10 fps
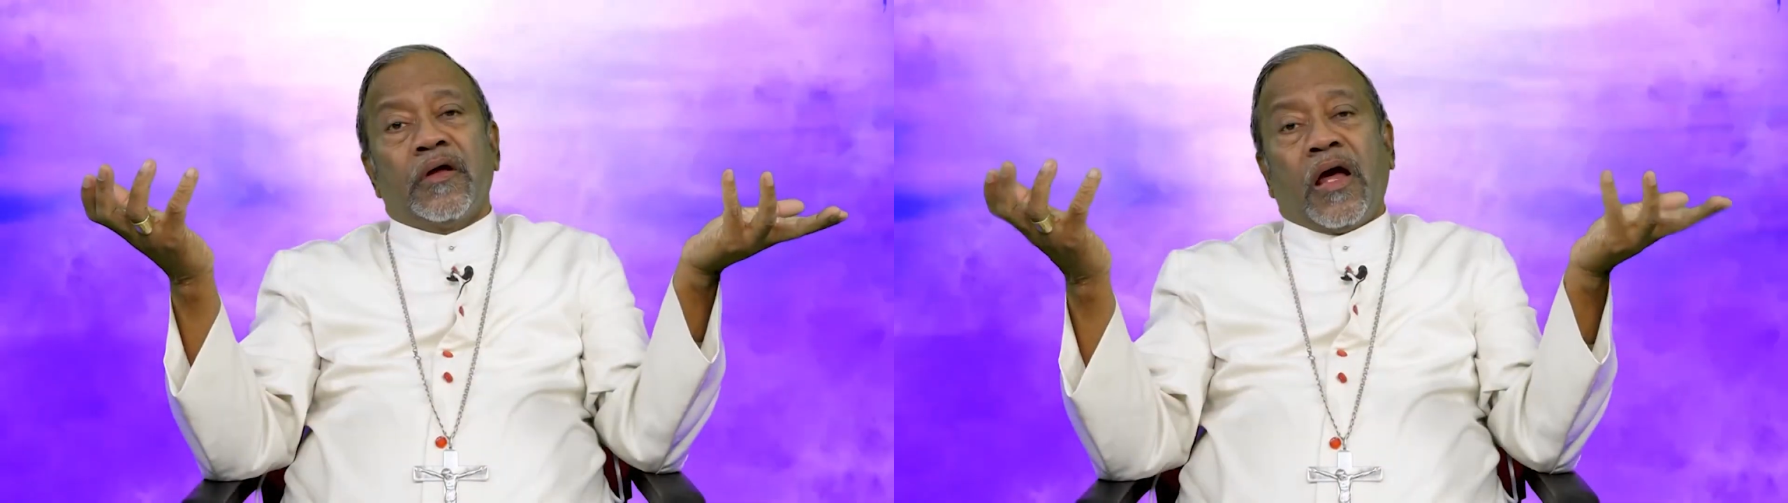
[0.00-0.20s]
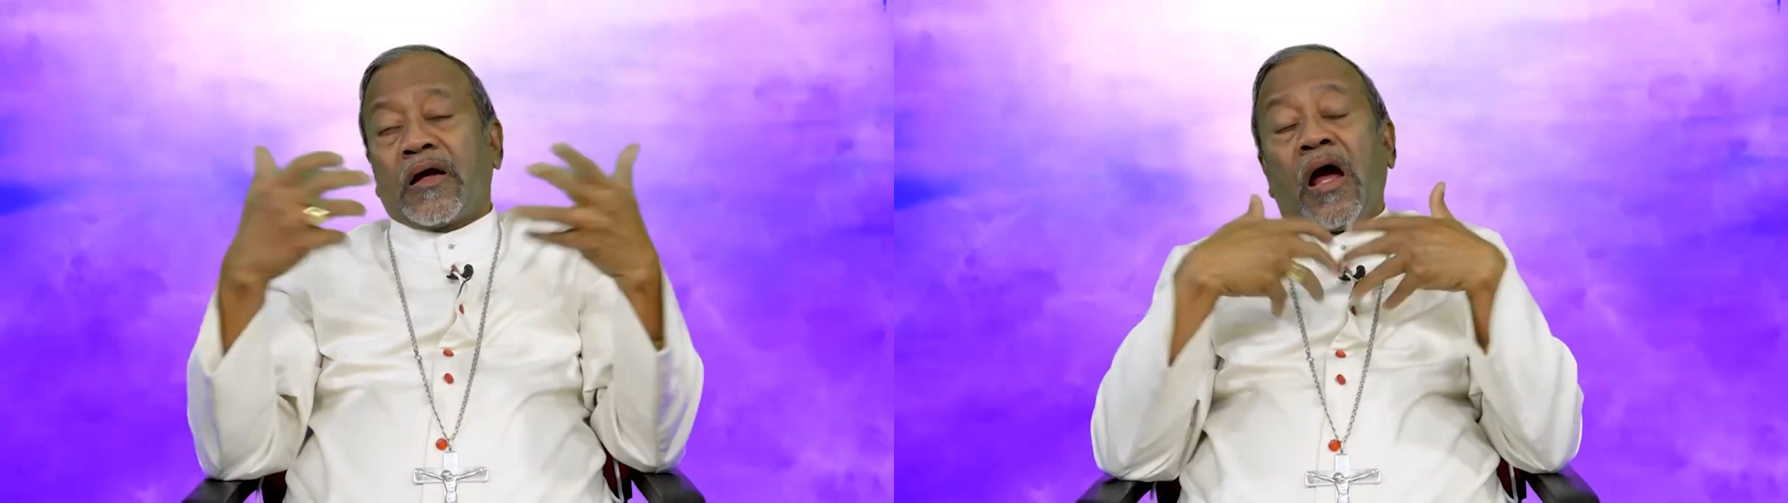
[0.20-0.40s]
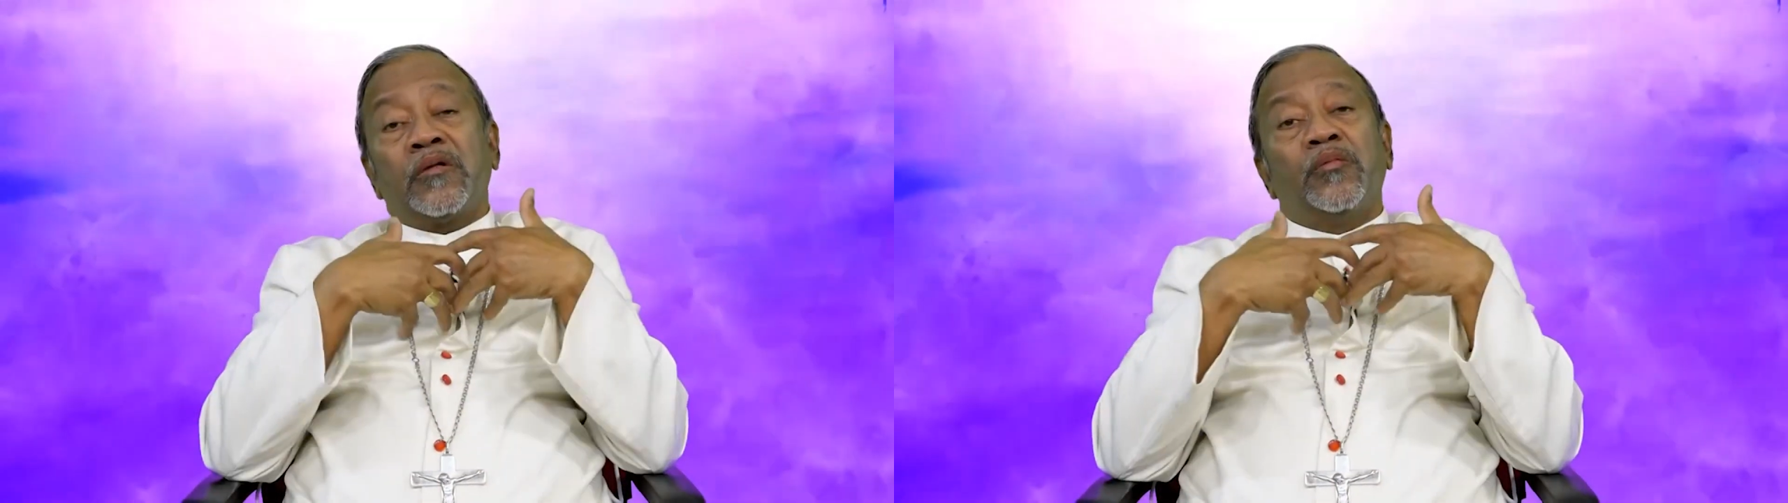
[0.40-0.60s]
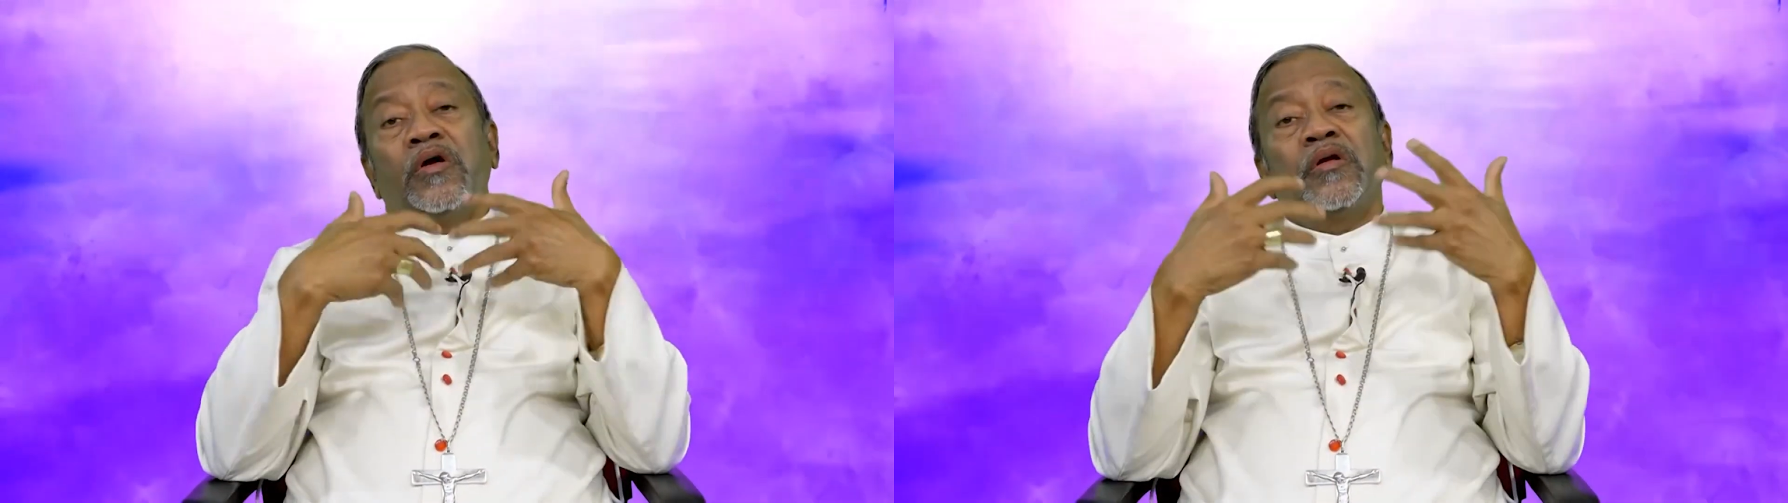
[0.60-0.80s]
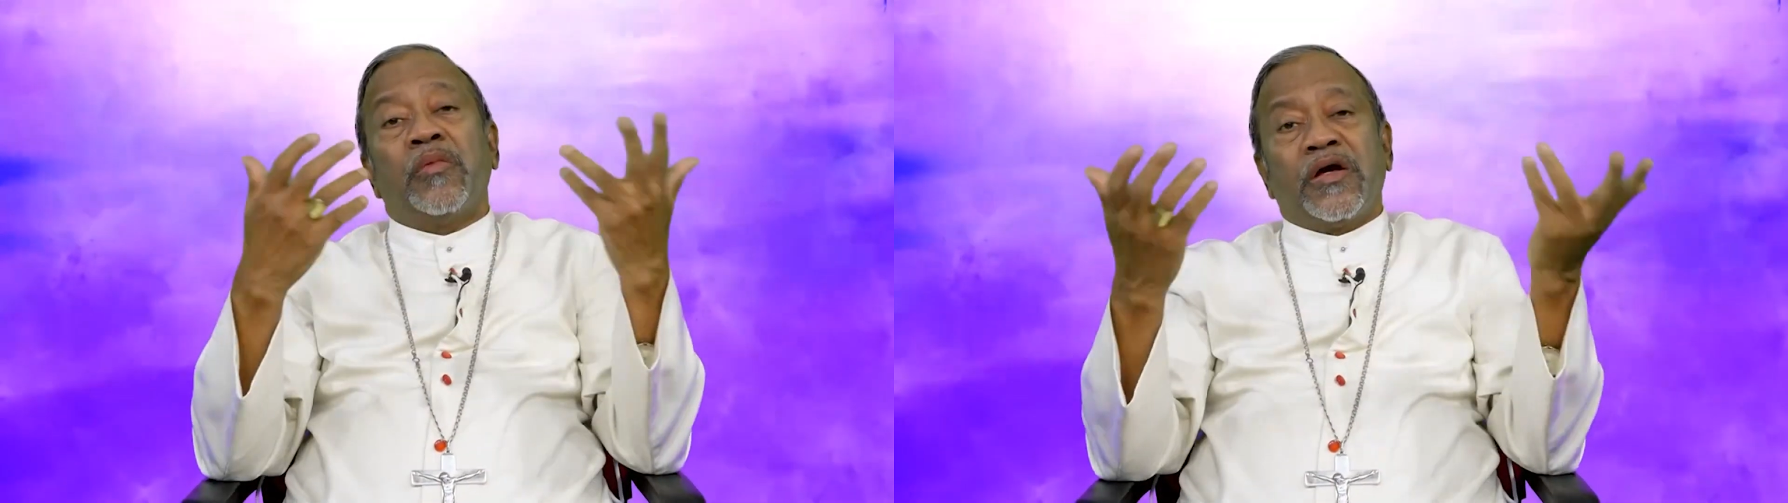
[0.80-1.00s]
I can't
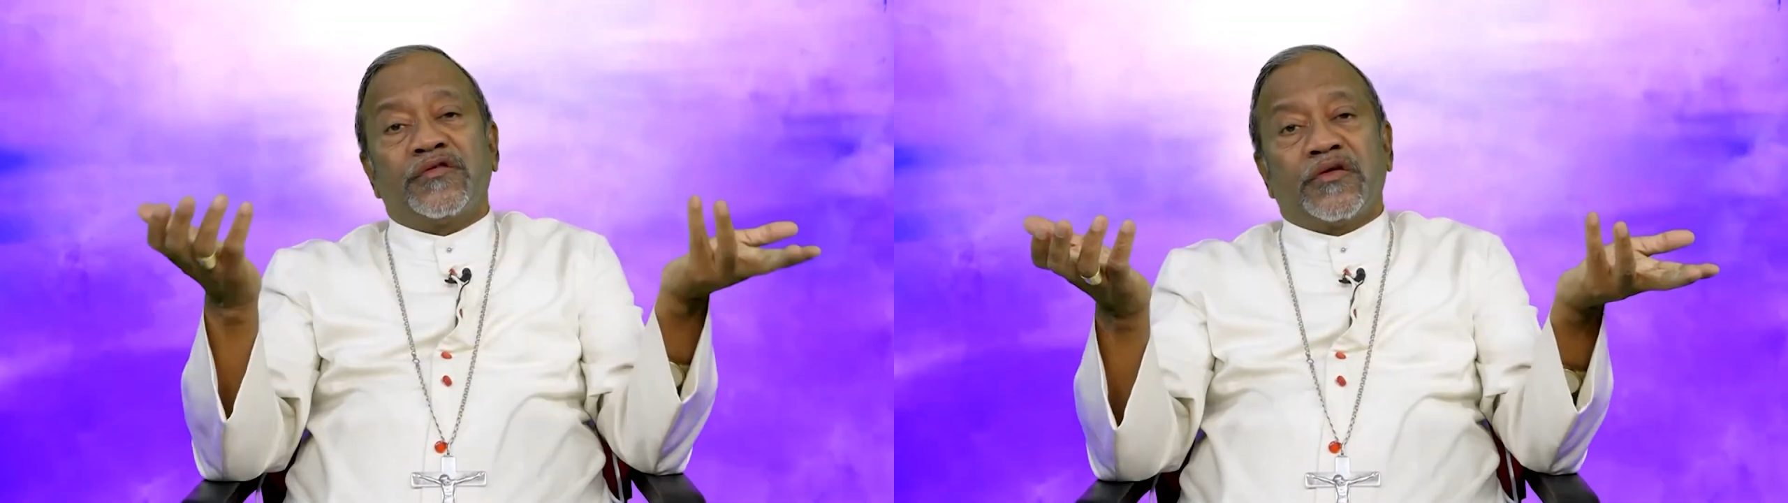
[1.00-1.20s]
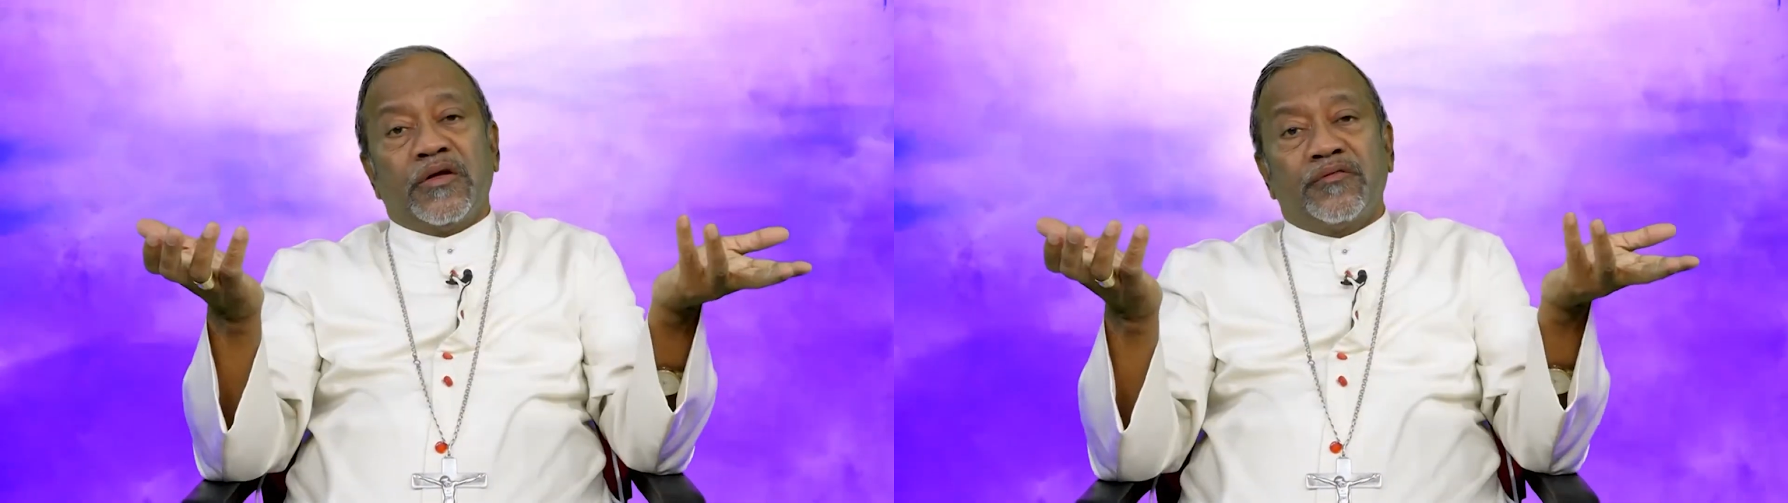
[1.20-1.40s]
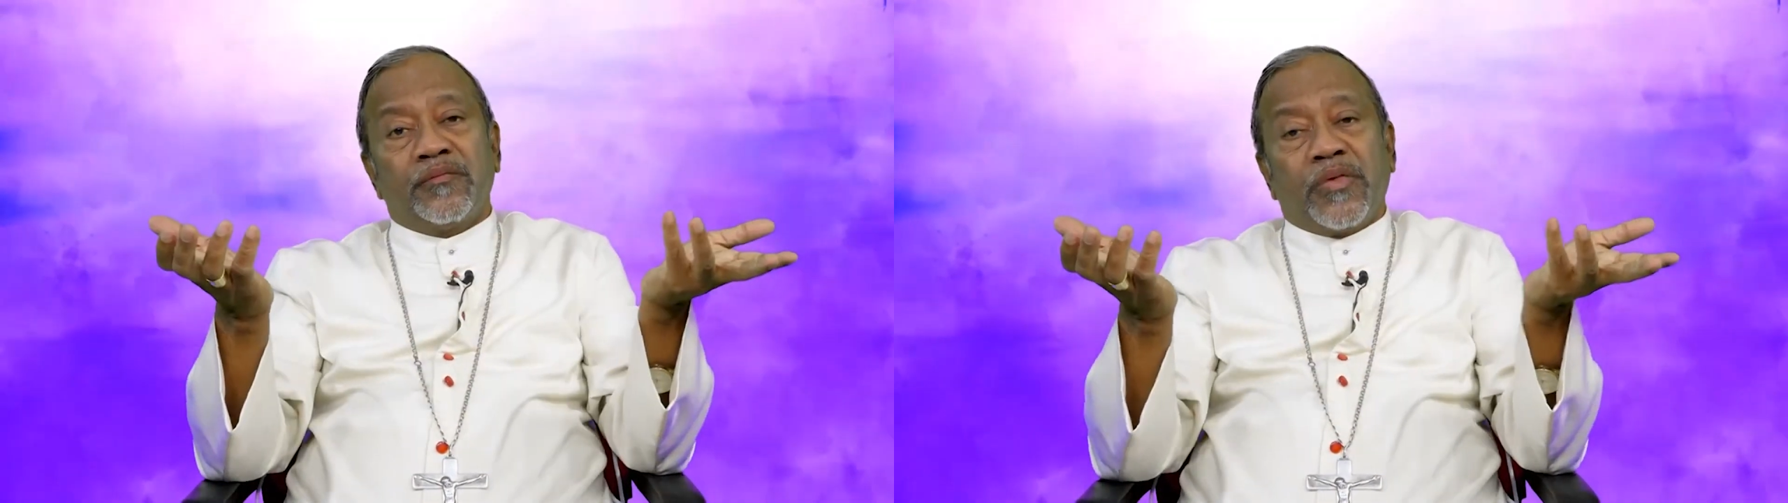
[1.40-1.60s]
burn myself,